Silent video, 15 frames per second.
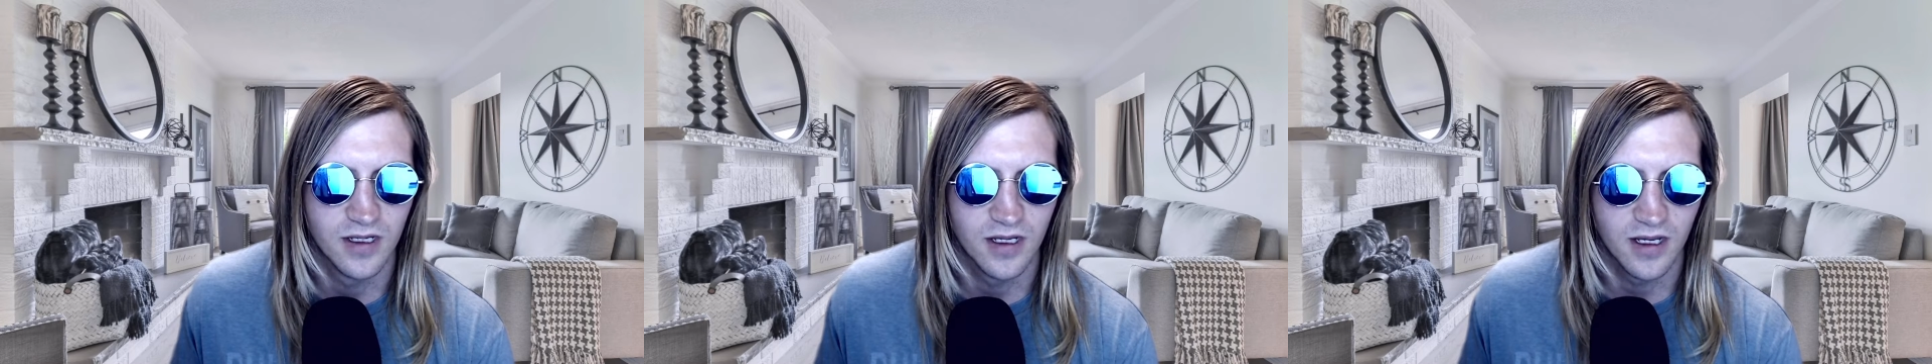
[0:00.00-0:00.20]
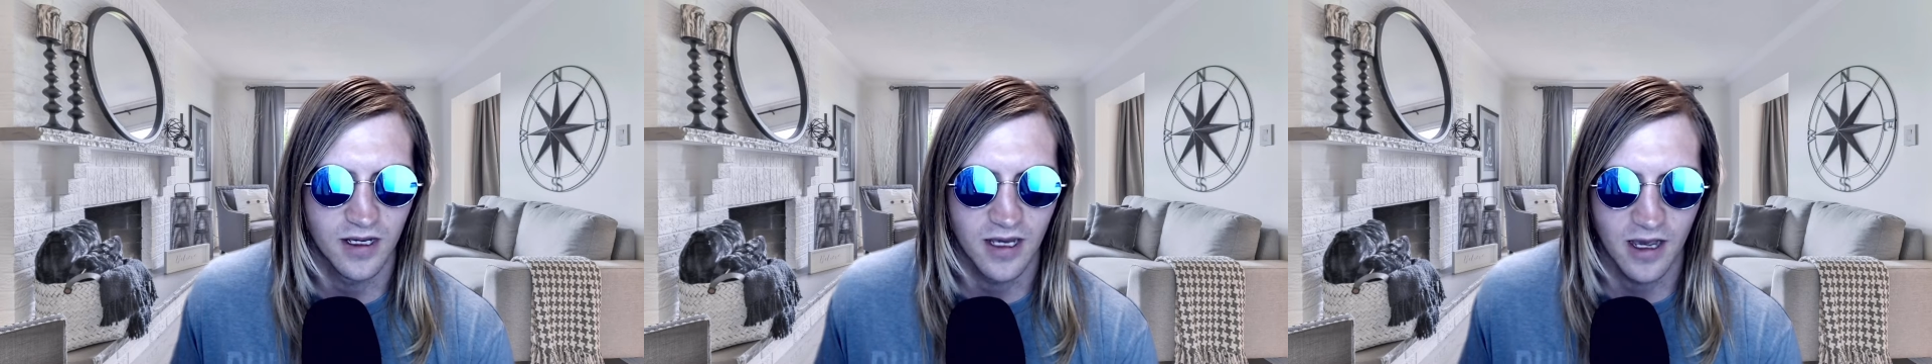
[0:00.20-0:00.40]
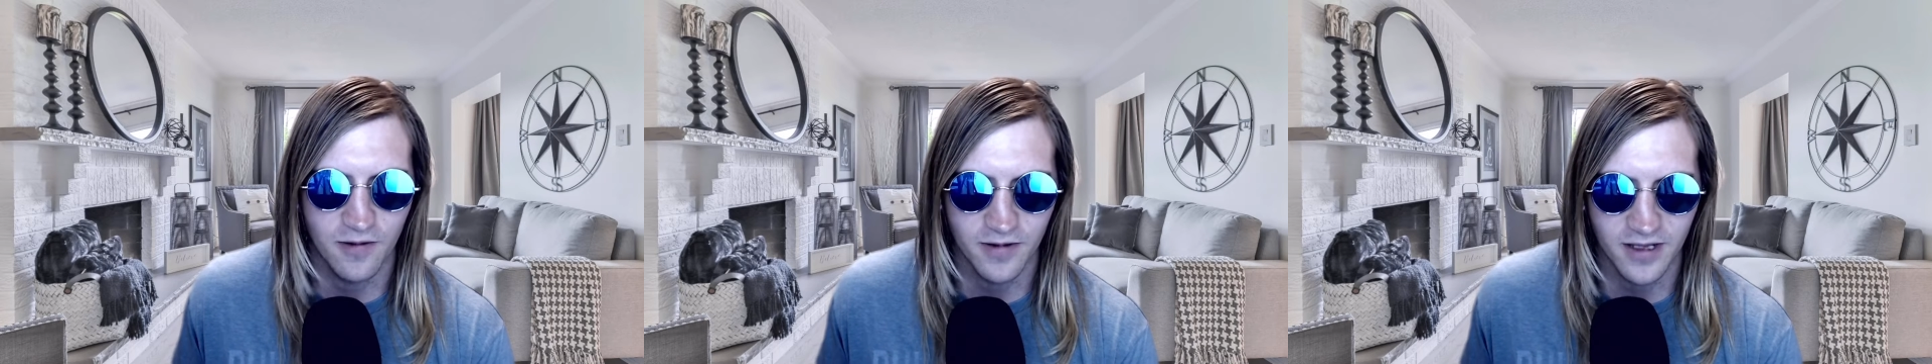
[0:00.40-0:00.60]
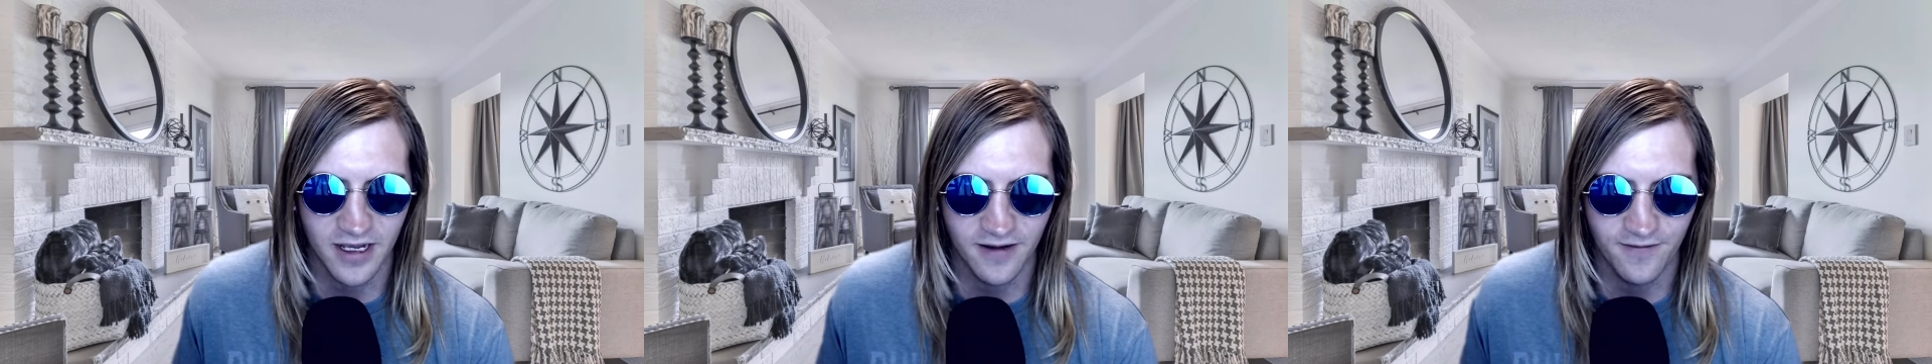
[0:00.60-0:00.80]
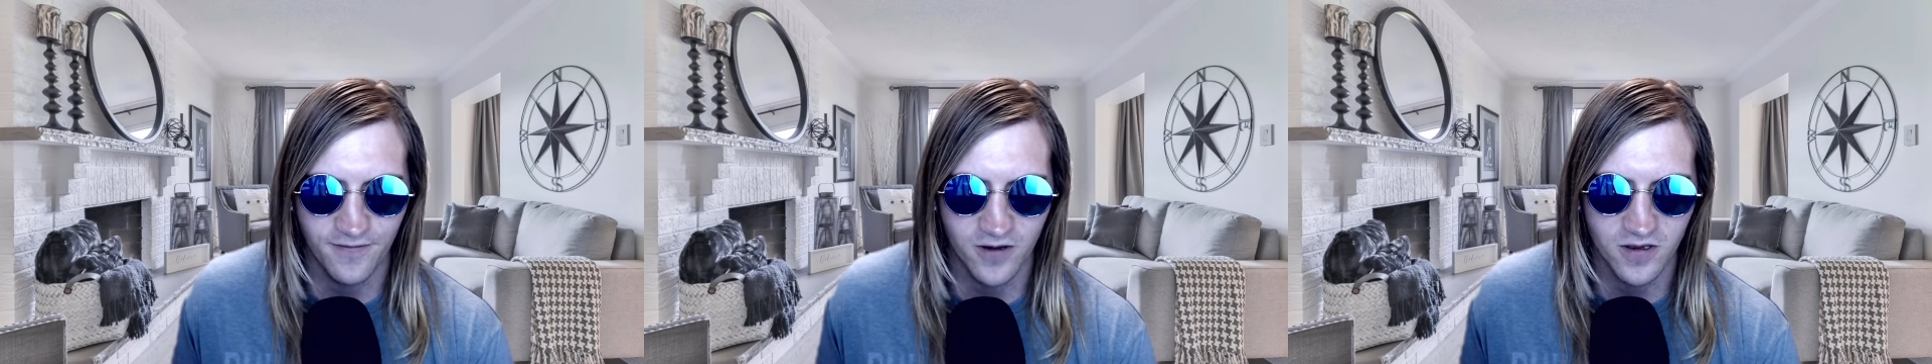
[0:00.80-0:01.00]
Uh, I would
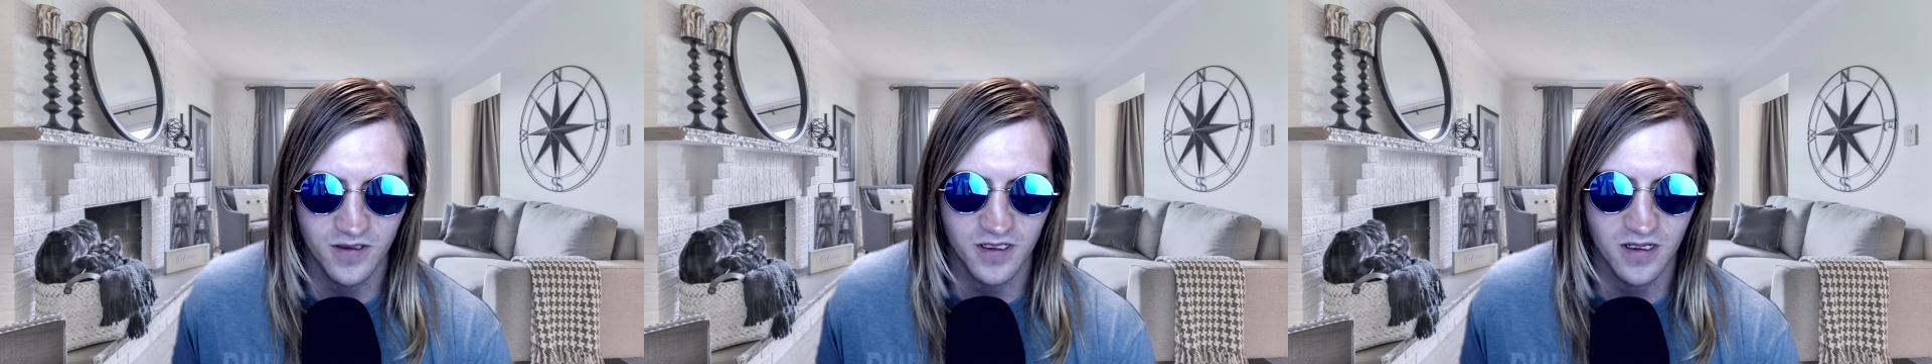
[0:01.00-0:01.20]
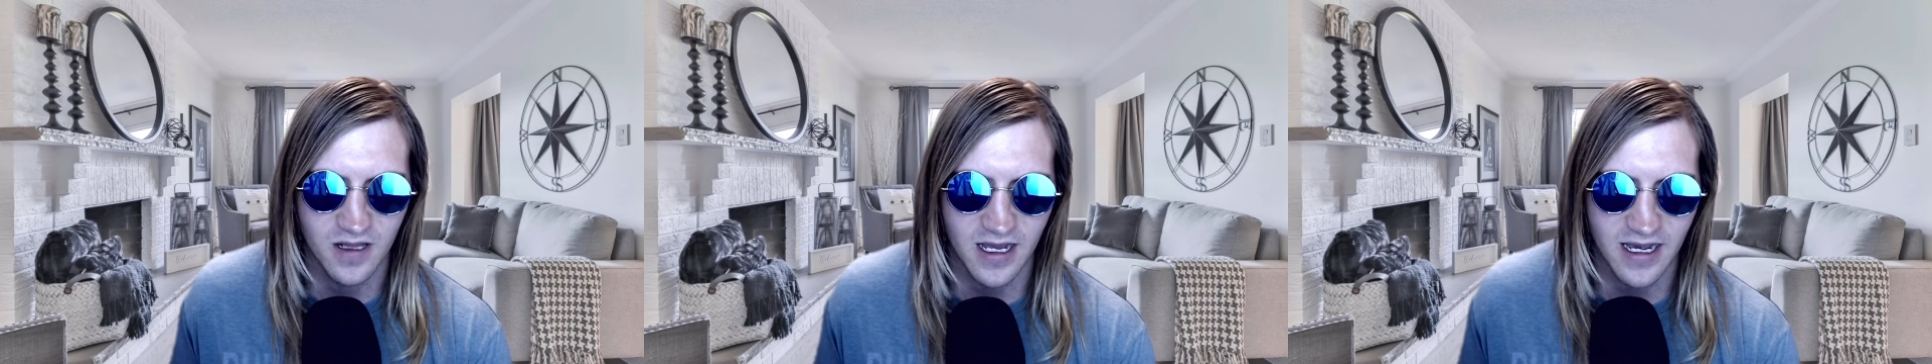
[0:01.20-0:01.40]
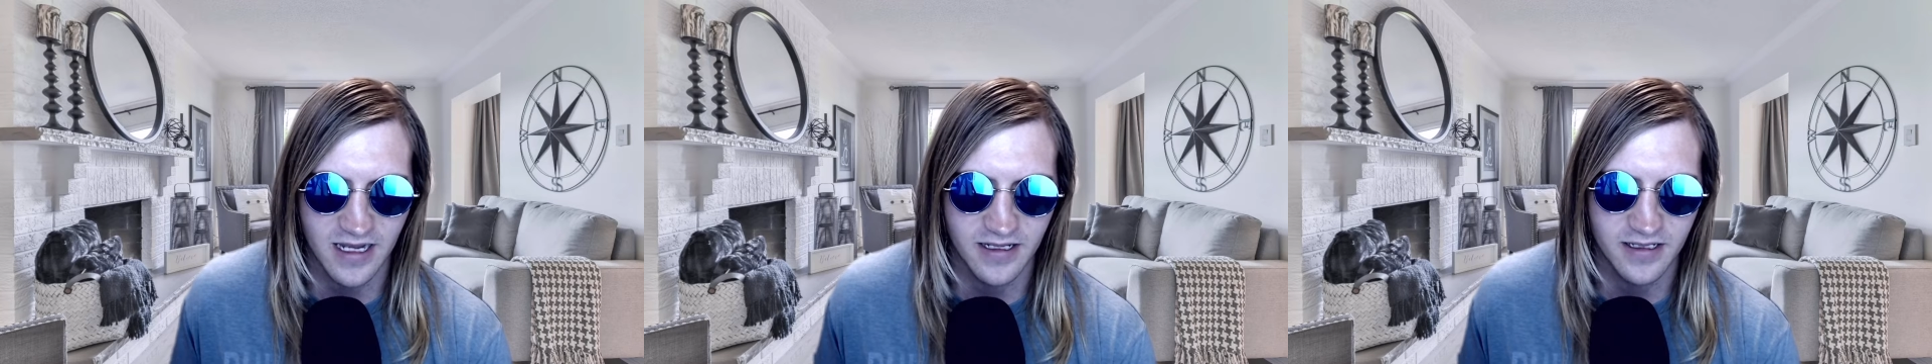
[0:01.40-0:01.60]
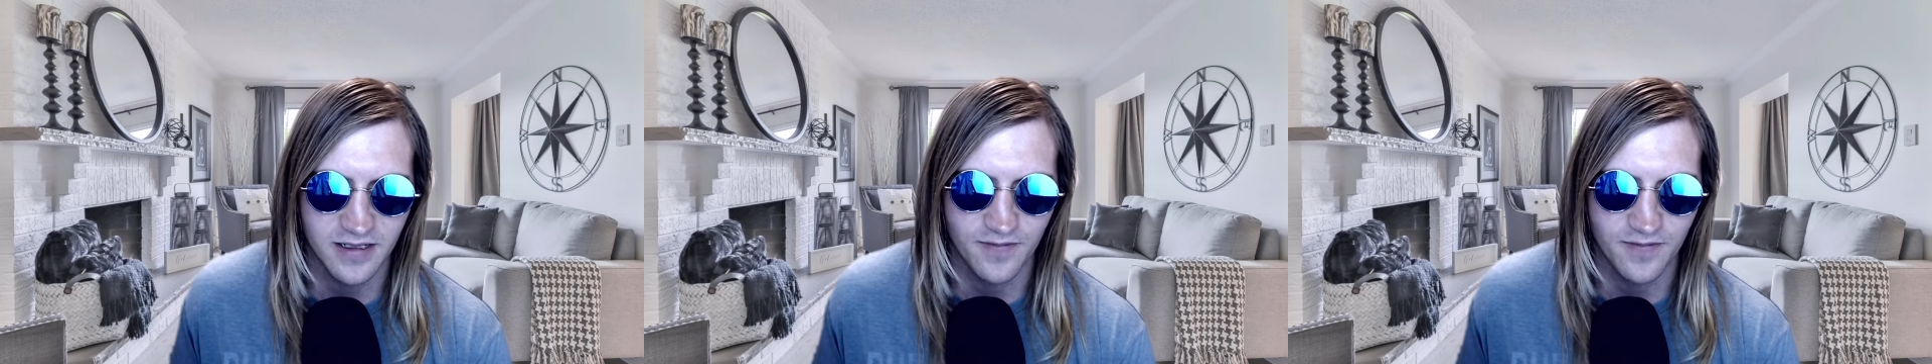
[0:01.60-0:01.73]
like first class